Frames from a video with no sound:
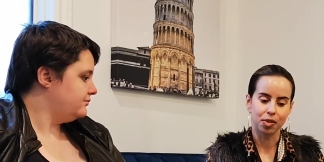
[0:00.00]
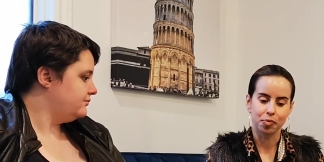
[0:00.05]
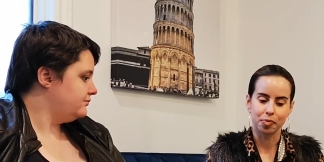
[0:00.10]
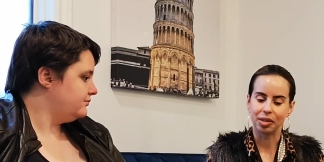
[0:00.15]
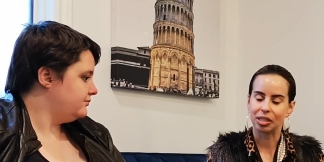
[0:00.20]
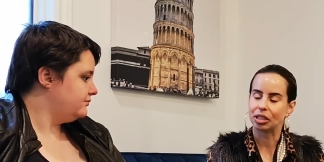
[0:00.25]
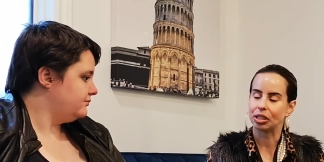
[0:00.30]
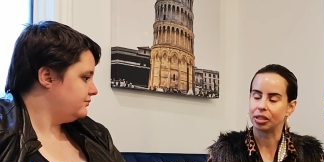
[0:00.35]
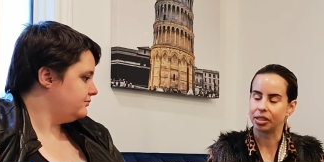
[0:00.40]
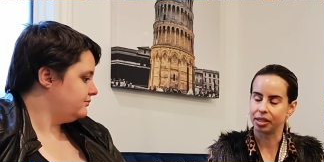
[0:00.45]
Speaker 1: the
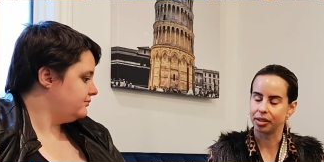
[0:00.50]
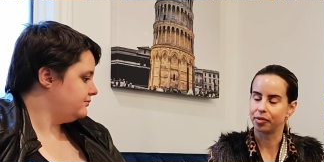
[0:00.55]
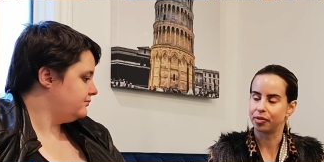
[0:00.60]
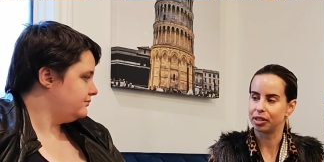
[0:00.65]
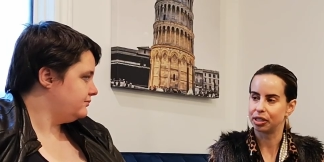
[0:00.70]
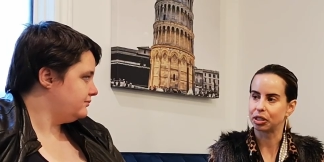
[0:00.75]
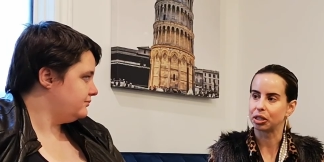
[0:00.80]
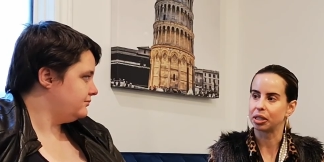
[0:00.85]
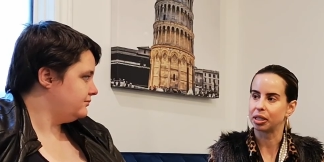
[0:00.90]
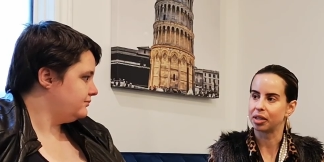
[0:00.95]
mission and
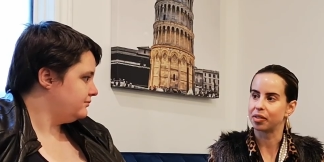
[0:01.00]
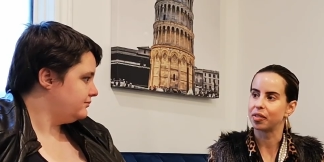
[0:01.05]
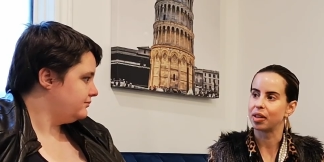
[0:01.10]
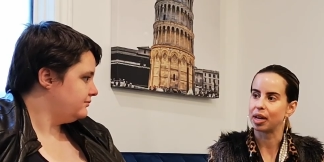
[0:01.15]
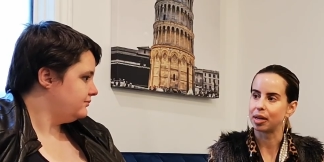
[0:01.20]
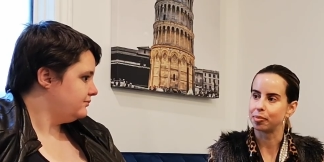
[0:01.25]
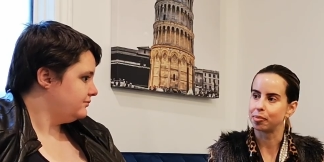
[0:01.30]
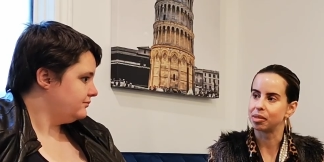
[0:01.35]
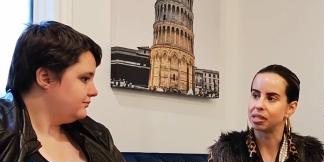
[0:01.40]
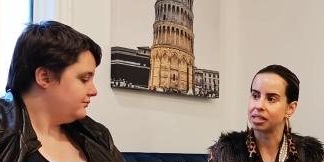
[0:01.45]
vision of the
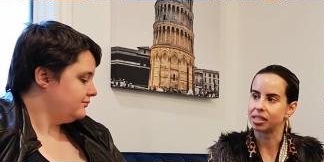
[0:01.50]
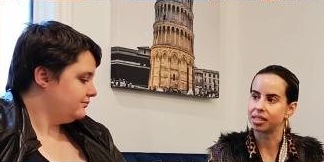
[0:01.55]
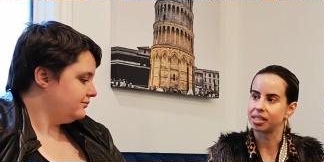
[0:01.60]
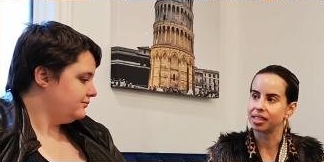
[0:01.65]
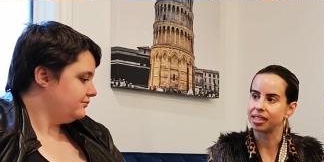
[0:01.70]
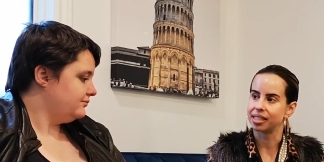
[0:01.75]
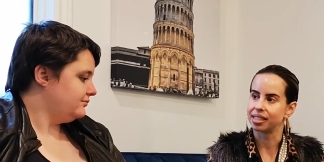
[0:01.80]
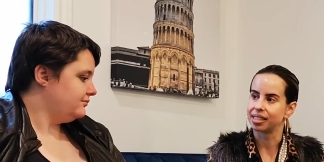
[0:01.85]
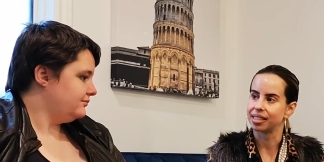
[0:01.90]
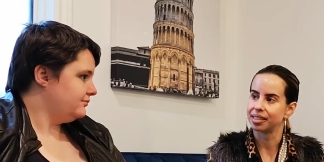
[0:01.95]
M C
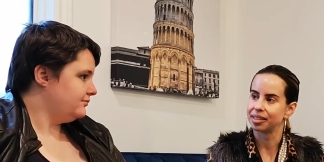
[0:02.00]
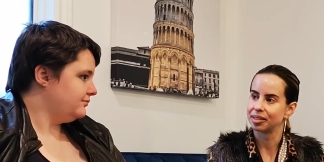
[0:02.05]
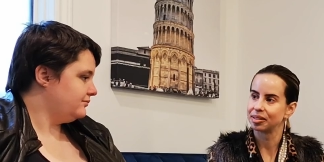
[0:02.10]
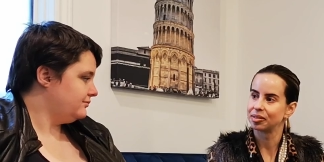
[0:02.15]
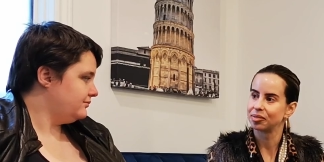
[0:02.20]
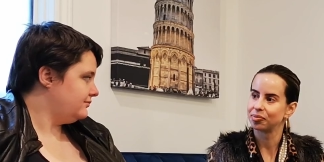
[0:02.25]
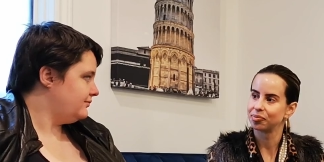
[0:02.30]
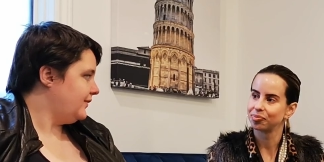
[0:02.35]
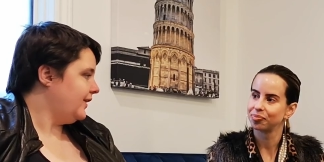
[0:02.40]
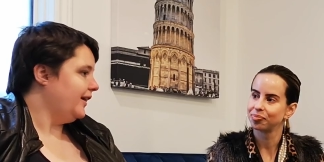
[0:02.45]
C.
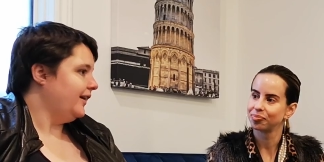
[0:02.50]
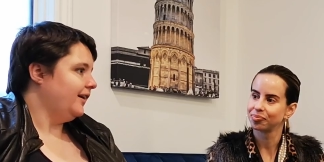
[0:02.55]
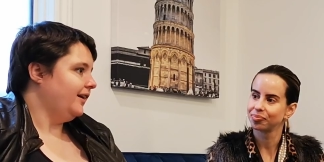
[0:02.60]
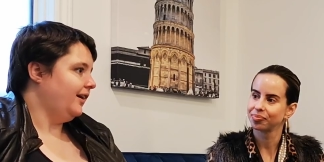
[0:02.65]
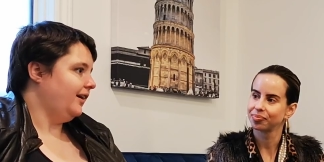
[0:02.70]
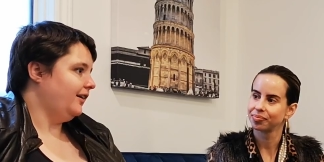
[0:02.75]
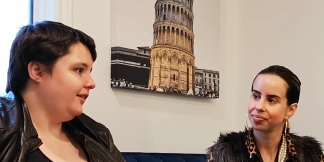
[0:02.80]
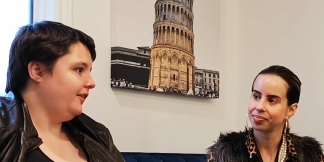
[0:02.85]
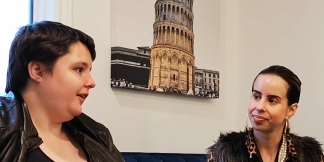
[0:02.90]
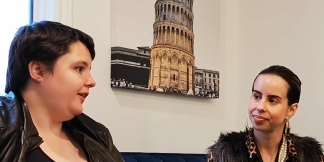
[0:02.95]

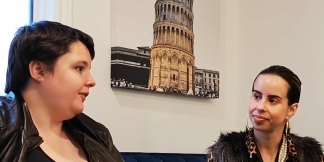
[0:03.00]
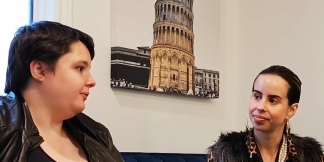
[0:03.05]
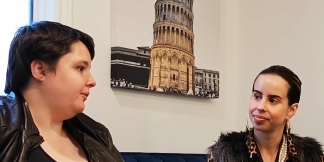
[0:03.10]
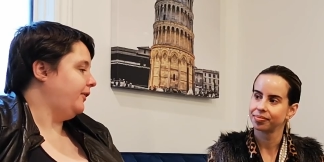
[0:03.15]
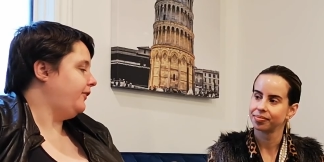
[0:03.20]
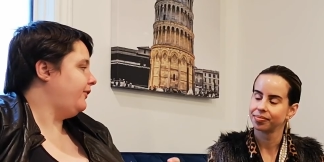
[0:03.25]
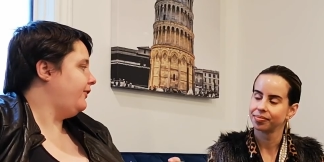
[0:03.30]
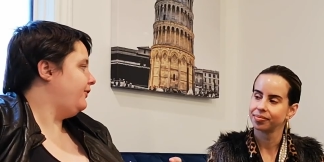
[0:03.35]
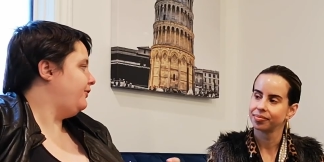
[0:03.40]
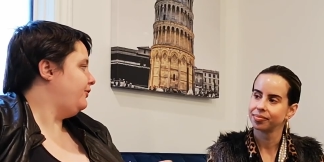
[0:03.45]
All right,
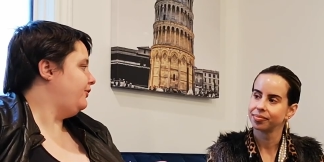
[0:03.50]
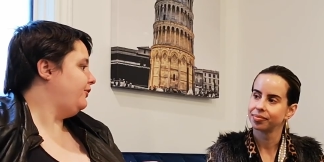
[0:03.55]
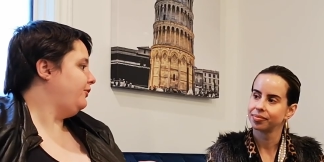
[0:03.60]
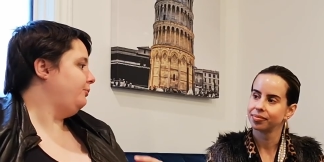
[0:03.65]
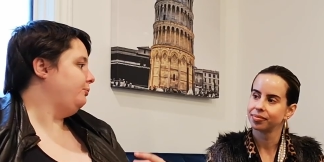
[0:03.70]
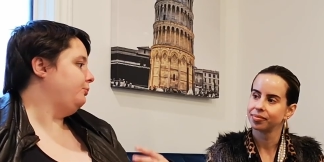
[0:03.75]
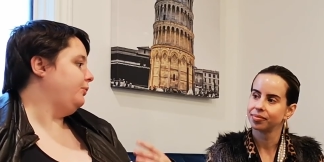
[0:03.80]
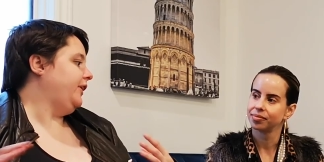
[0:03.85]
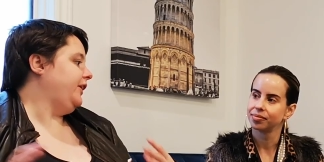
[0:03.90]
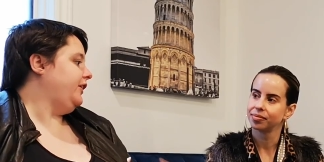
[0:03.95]
what's
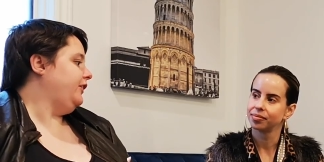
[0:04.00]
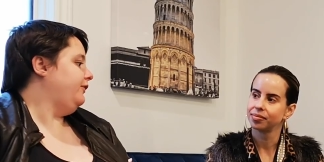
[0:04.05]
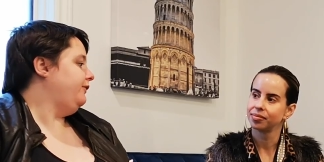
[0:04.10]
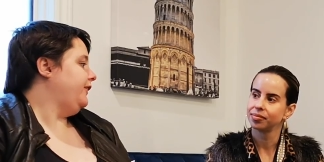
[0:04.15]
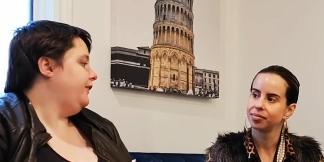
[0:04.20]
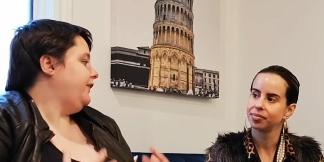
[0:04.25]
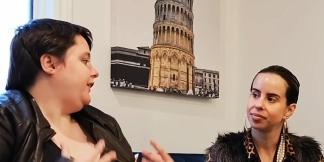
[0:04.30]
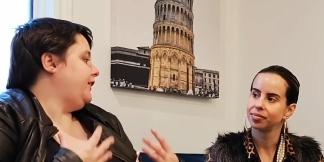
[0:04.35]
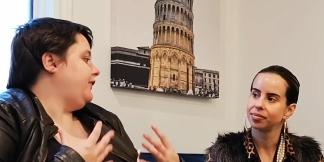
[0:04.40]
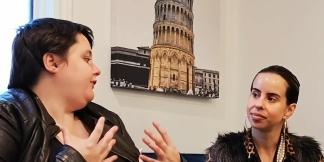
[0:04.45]
what do you
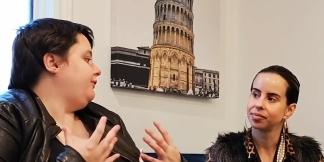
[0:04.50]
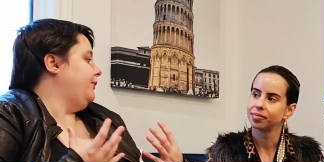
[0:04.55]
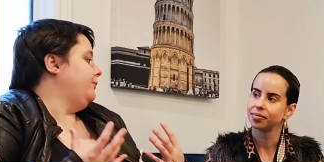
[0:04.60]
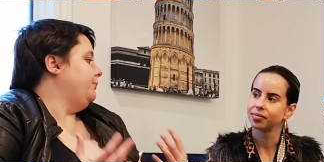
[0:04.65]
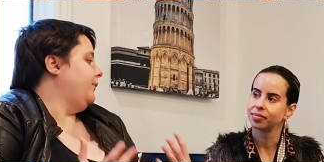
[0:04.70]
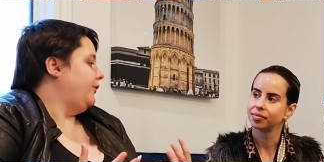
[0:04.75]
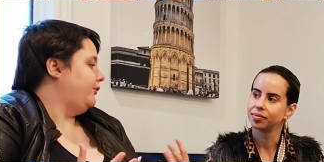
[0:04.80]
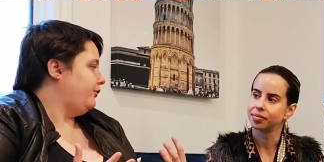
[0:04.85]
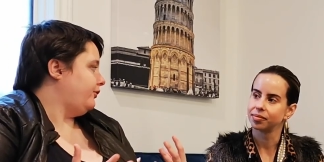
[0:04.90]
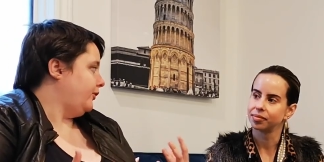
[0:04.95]
feel like is the
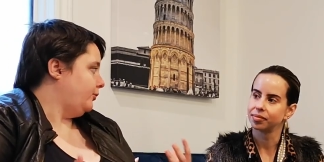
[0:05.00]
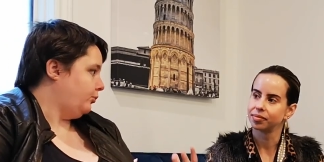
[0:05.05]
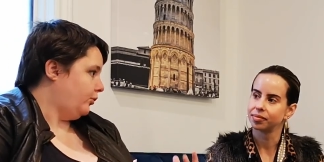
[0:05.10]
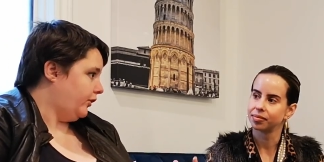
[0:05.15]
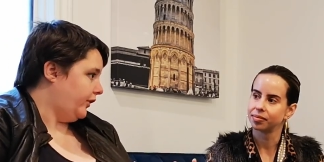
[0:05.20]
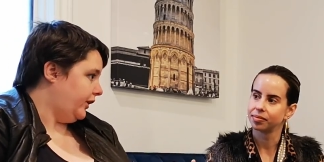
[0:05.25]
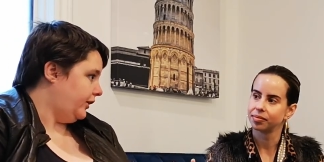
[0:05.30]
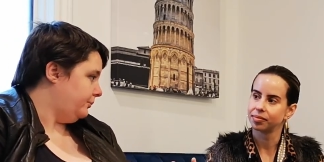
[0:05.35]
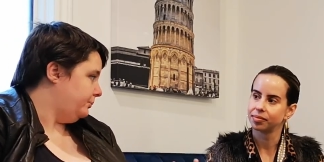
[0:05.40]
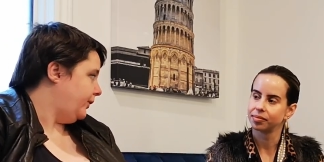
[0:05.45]
most
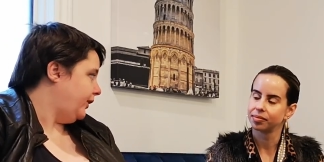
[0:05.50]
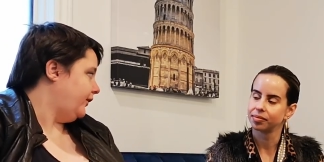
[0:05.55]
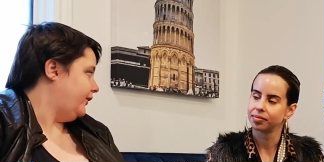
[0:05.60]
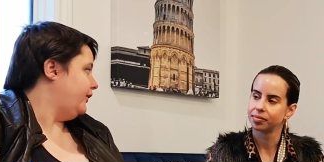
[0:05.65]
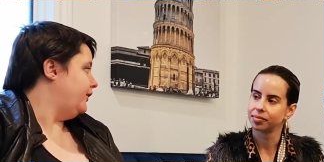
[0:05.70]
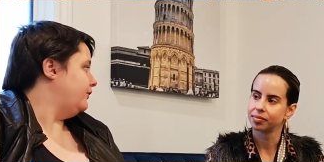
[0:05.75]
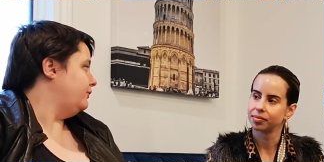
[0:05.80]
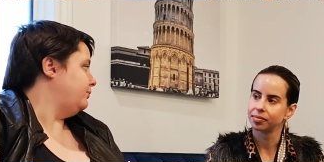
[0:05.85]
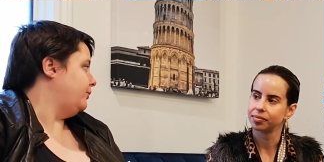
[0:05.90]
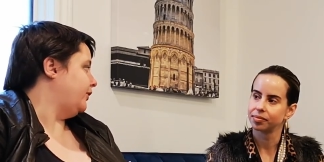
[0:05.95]
rewarding part
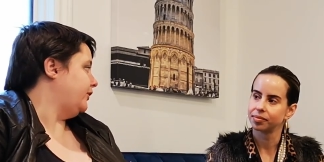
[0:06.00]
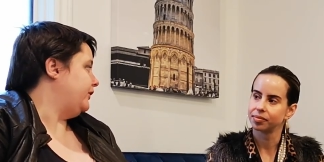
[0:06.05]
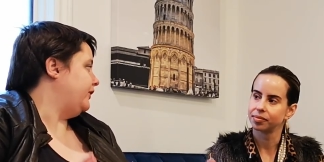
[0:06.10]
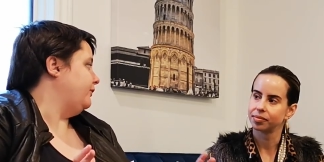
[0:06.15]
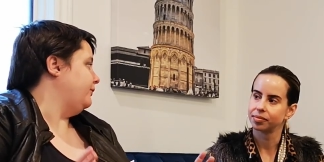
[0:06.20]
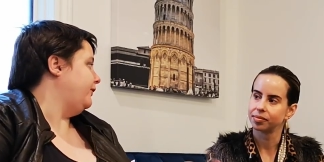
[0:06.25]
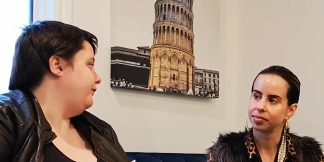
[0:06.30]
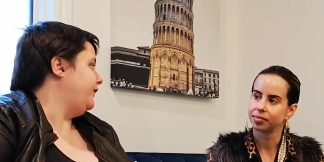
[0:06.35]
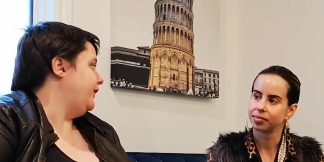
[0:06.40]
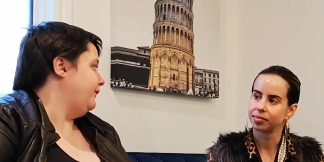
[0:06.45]
of
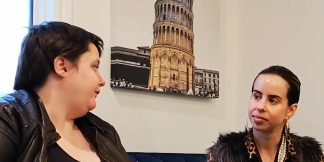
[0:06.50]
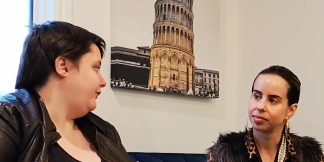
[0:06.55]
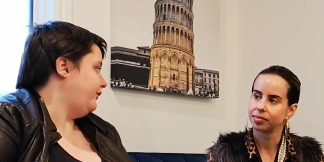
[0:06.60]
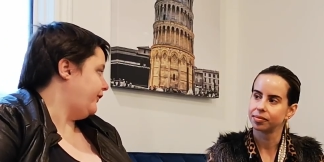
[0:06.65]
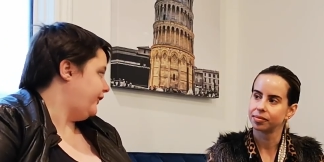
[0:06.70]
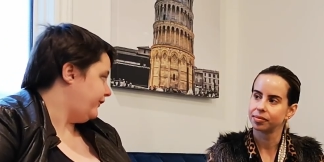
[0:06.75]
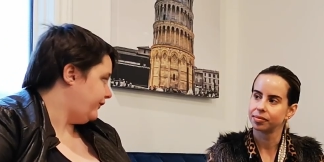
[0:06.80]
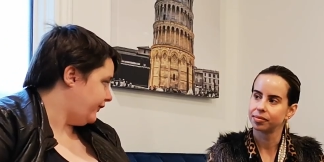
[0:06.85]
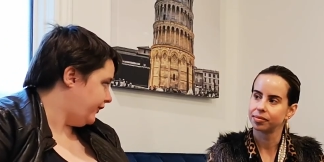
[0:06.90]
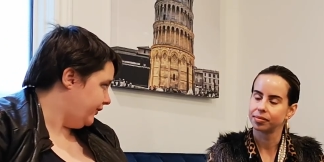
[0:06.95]
working with the M
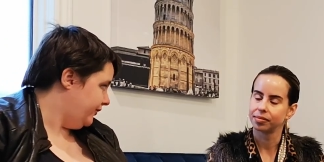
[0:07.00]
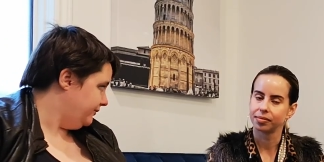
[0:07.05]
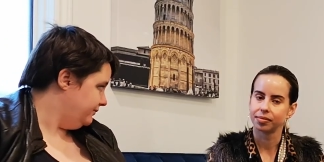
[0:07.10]
C C?